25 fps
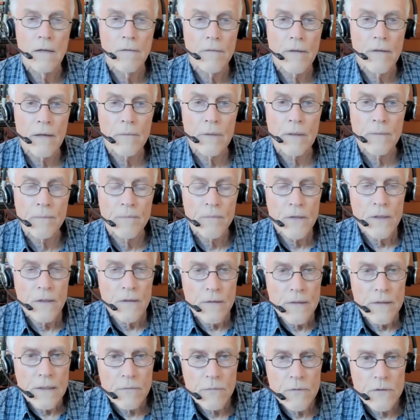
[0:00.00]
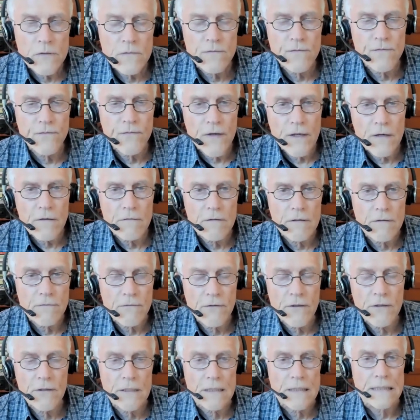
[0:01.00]
I mean, it was very,
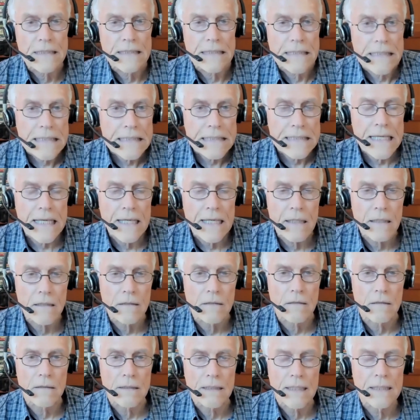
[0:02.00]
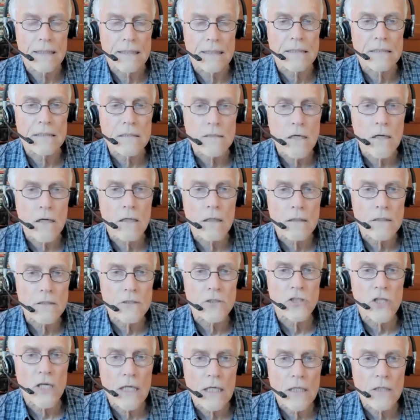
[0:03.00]
very detailed, and these songs
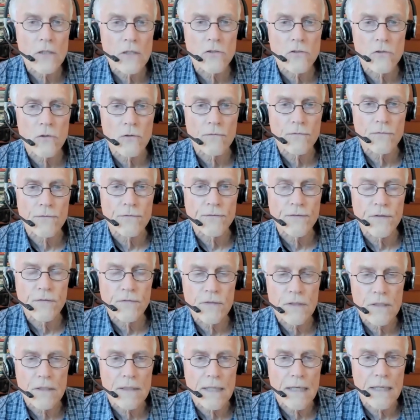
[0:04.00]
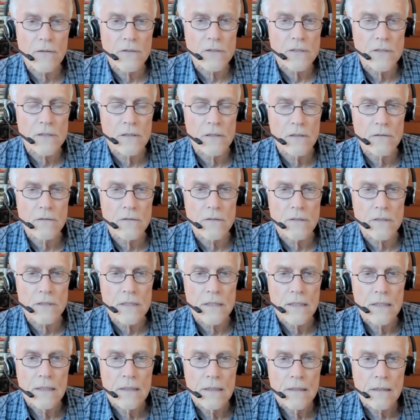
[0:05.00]
changed over 50,000 years.
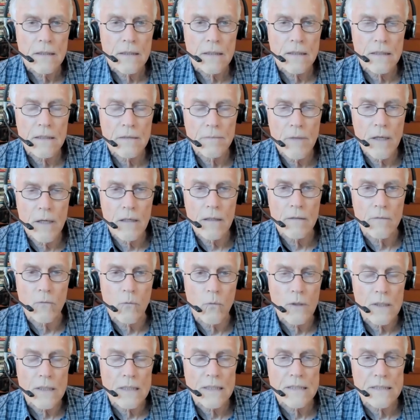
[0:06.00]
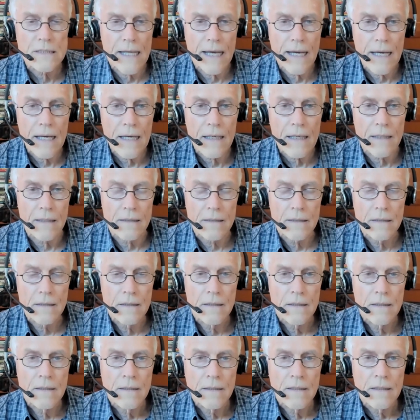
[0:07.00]
Come on, what is that?
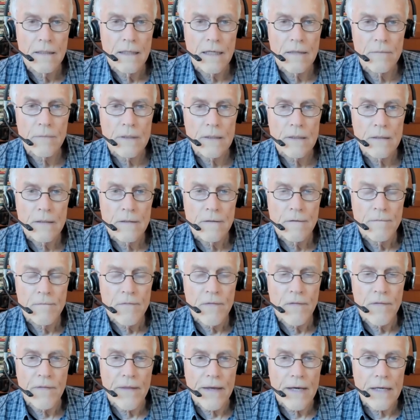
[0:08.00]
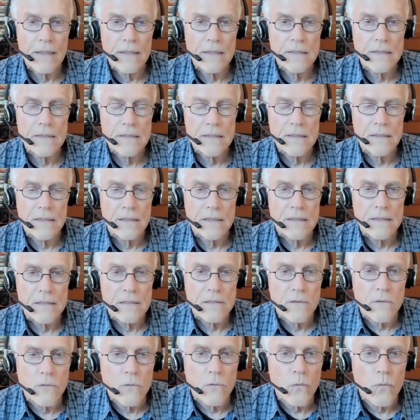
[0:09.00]
I mean, that is an
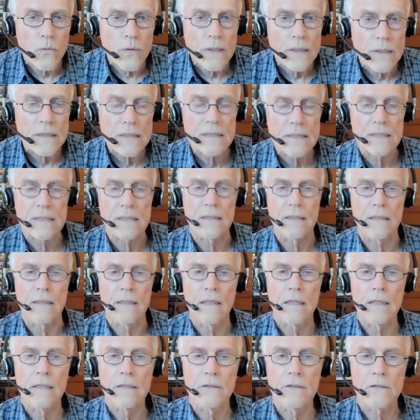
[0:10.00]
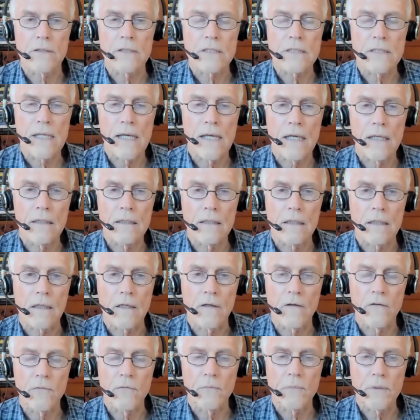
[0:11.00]
exquisite understanding
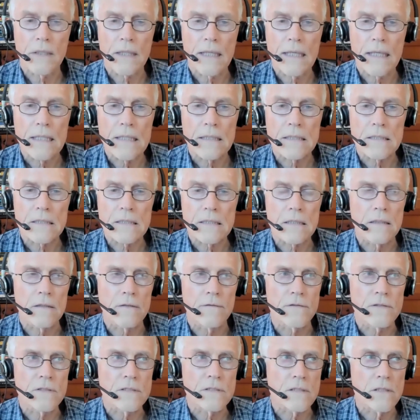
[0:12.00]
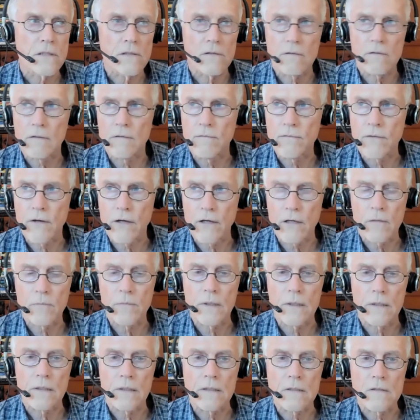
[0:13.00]
of place in a sere
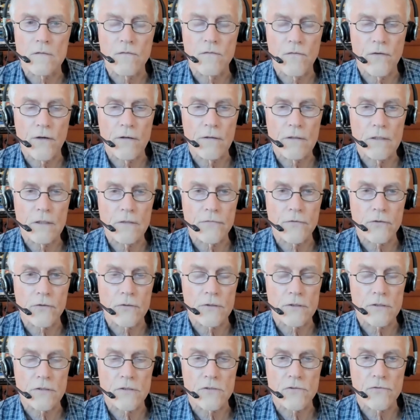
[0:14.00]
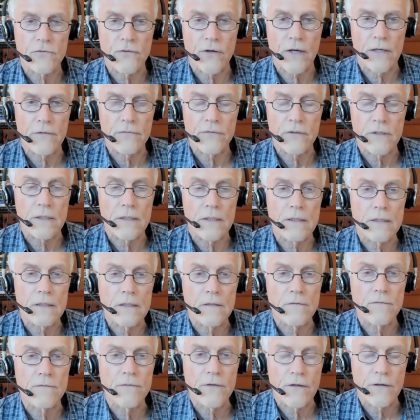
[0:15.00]
environment. It's very difficult to survive it, and
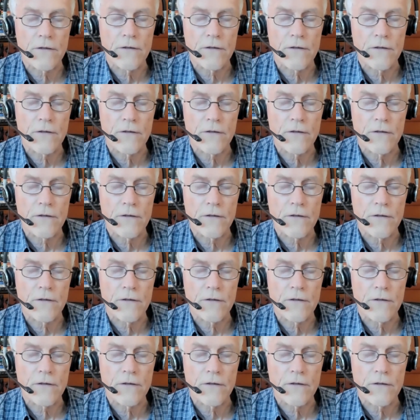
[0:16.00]
did very,